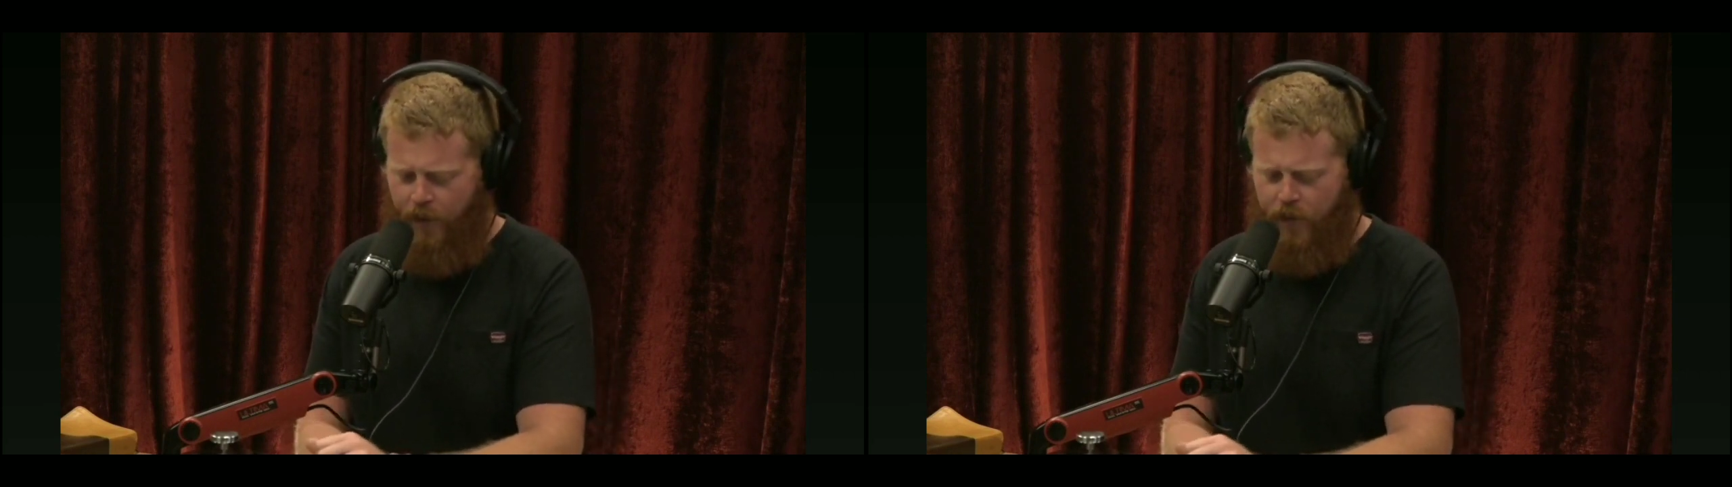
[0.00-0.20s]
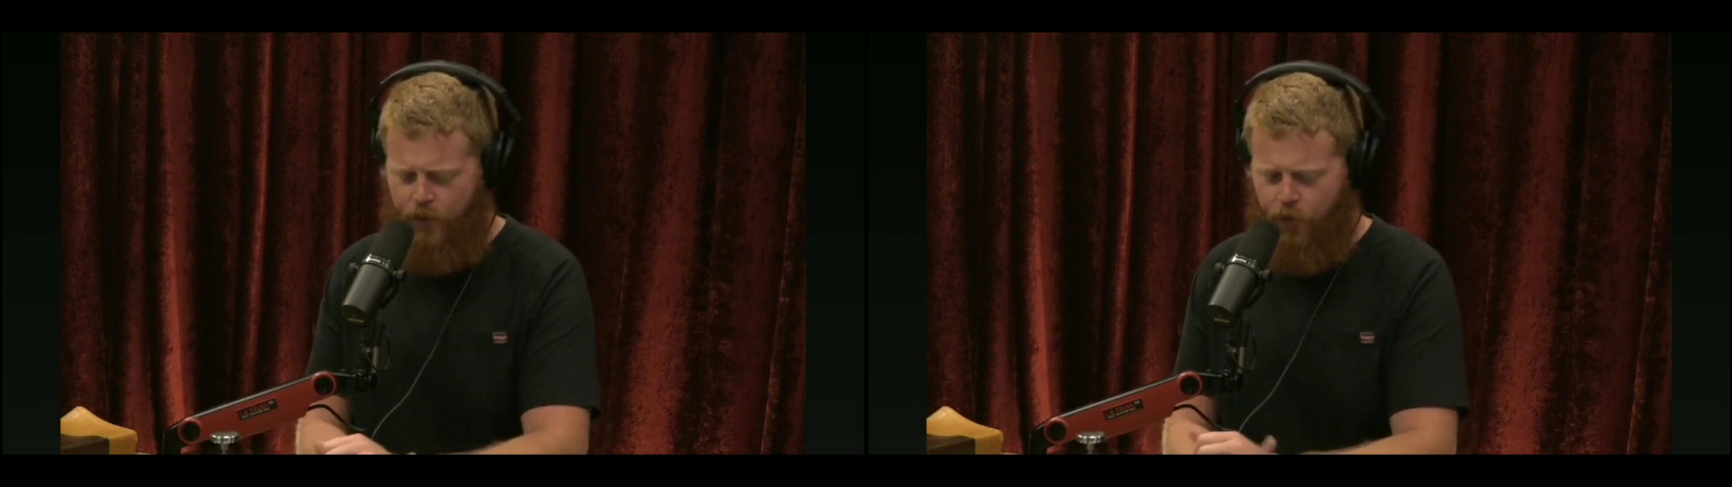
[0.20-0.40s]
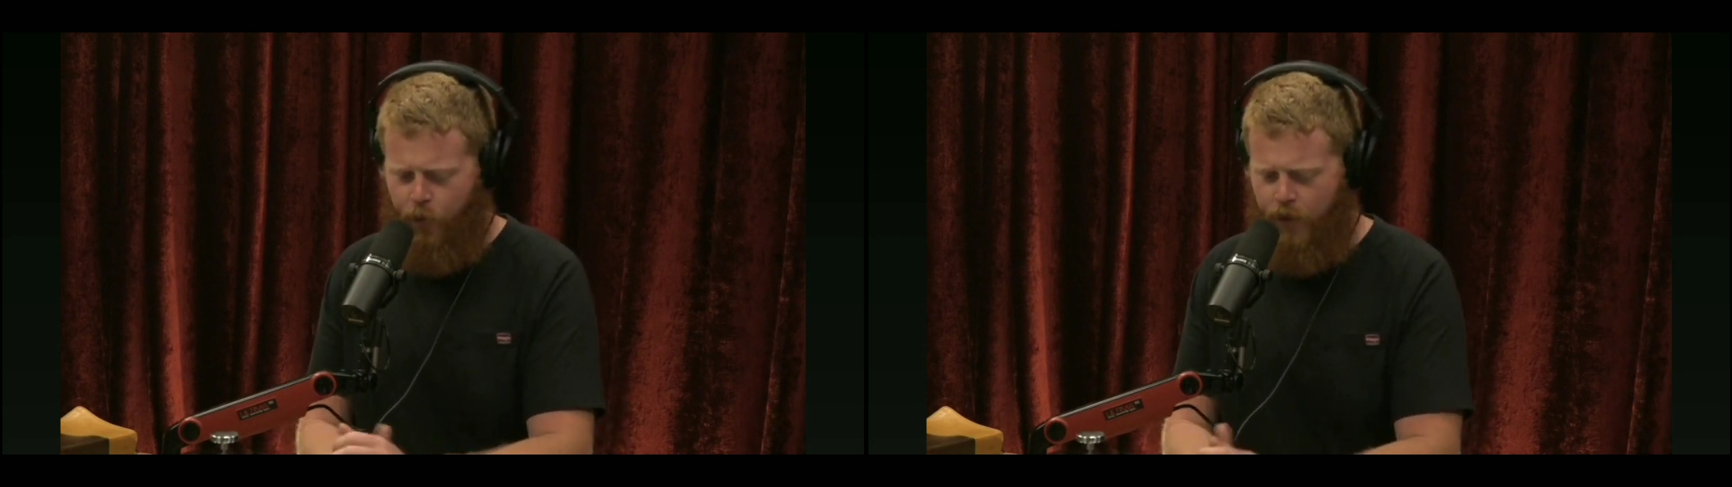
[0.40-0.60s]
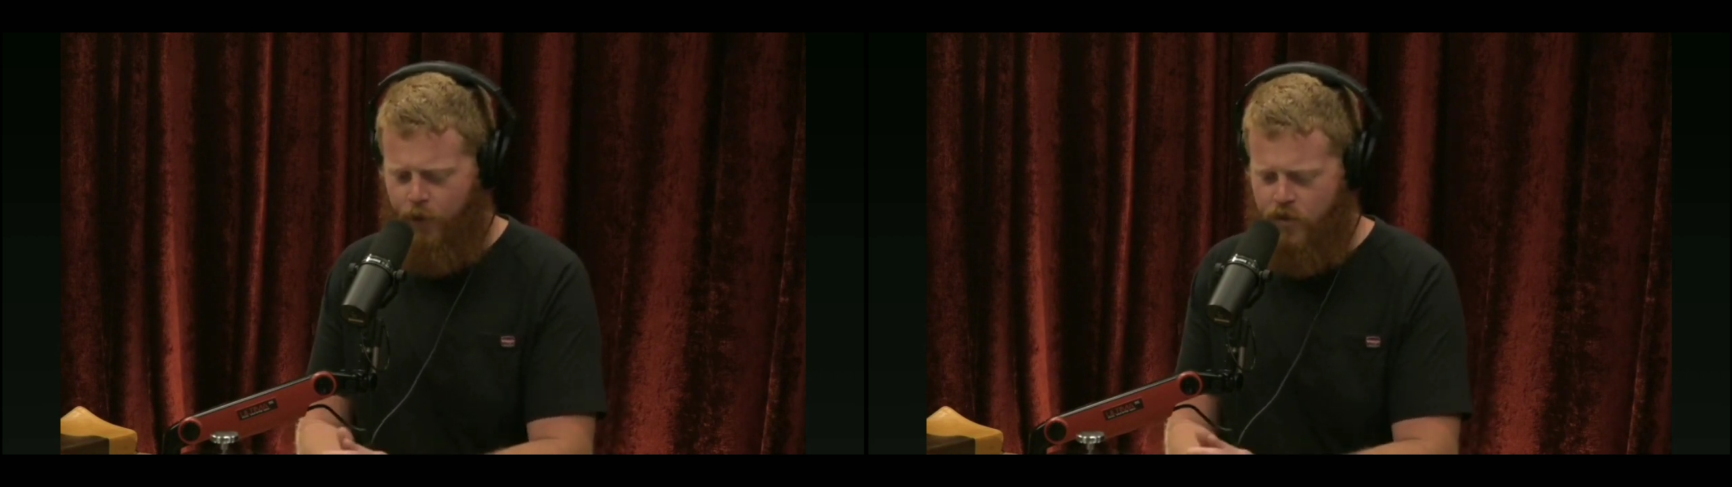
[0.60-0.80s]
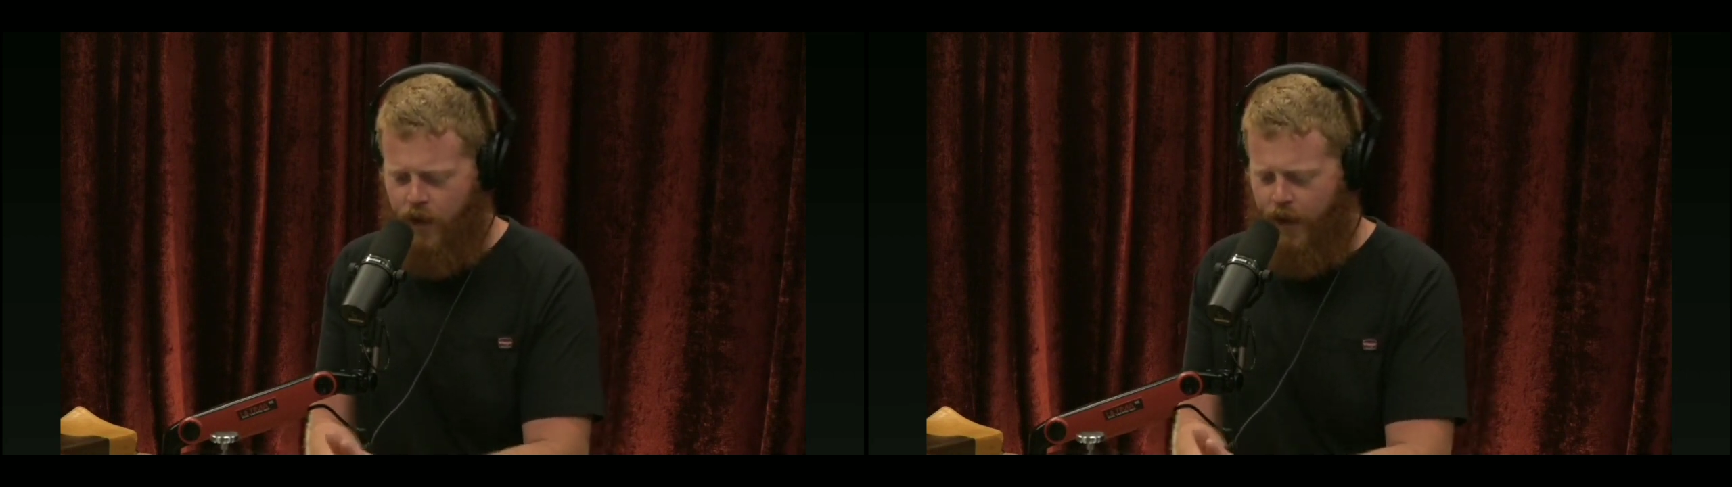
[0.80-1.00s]
I think for me,
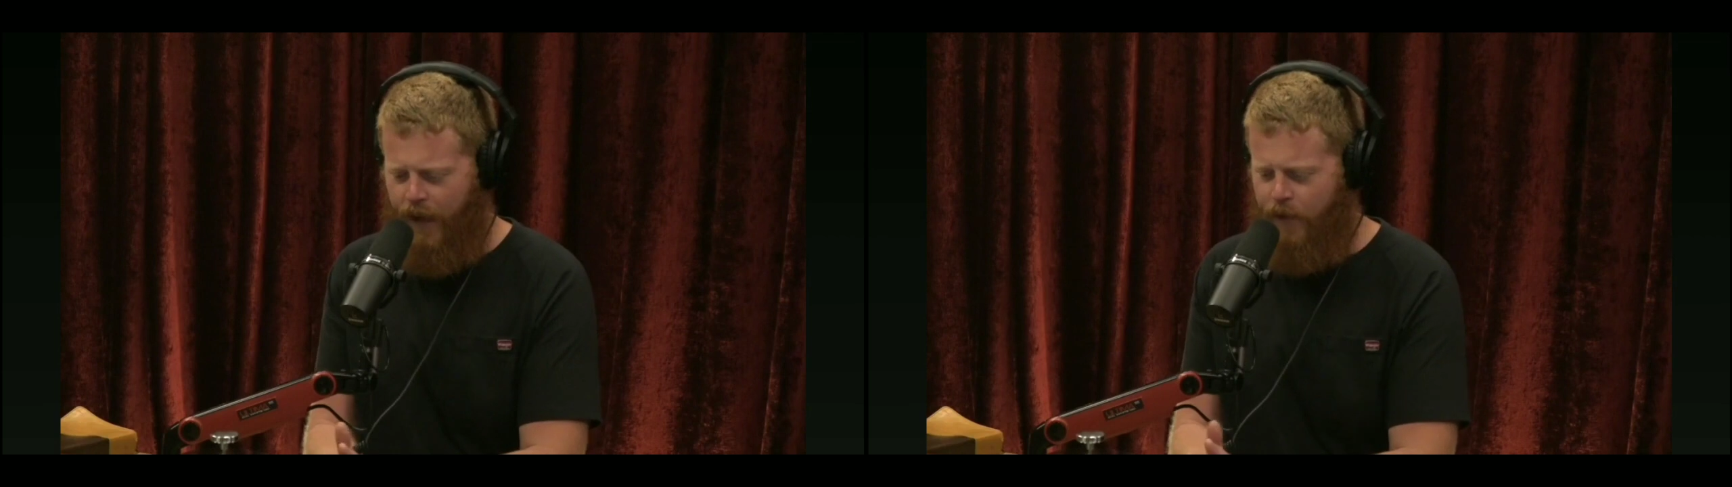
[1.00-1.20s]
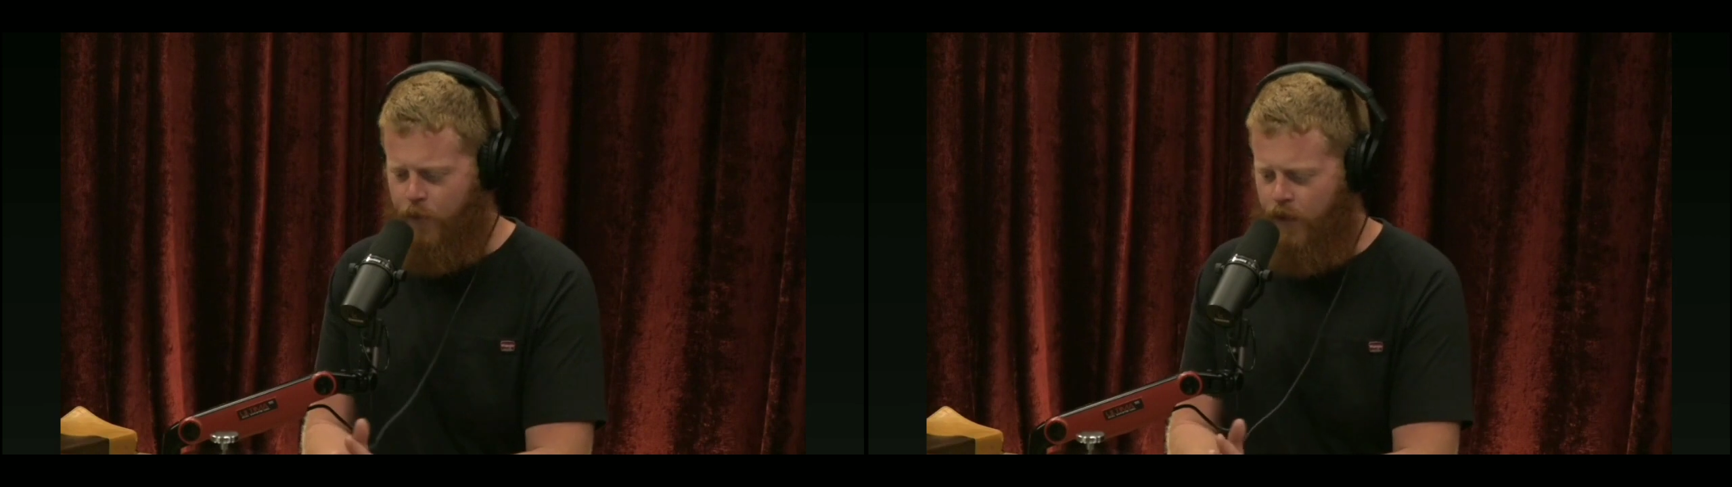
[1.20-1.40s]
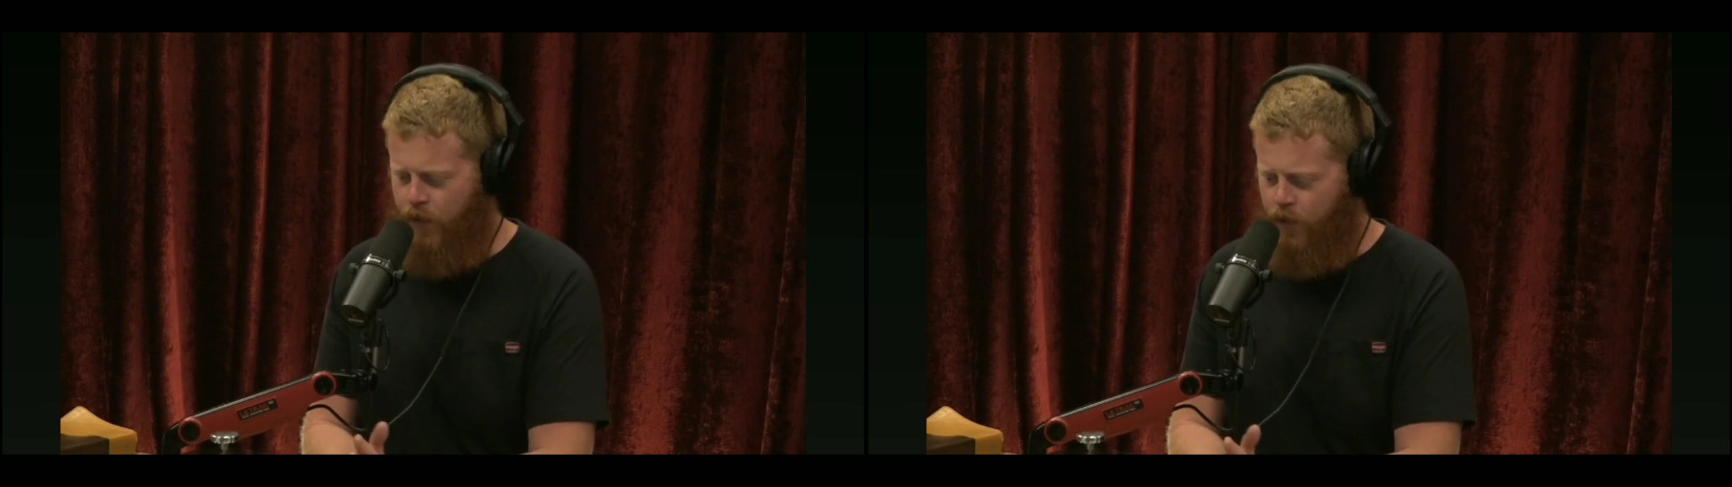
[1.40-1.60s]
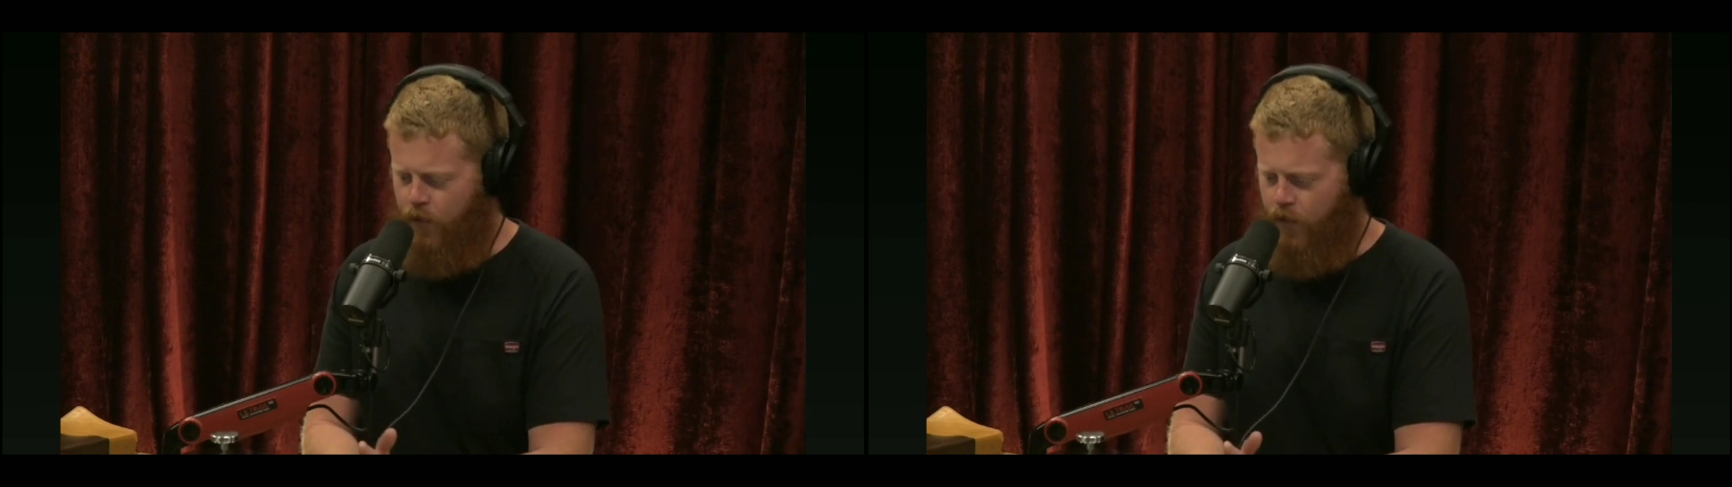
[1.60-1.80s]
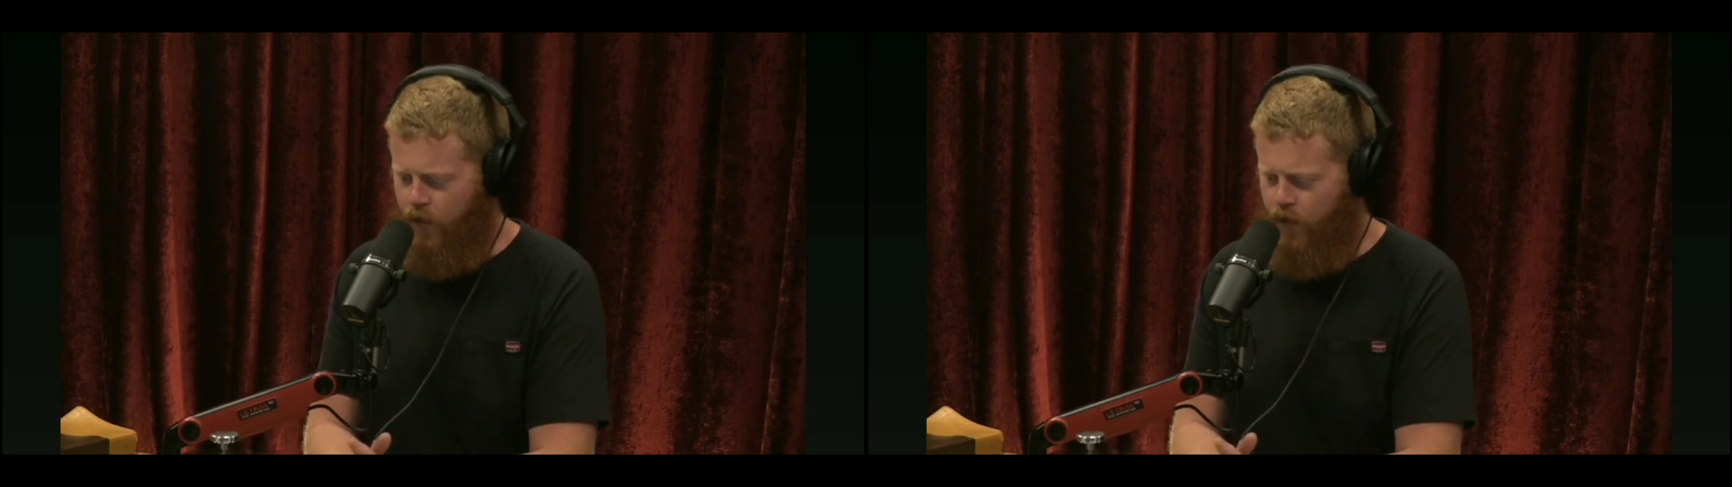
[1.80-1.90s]
it was like I'd been in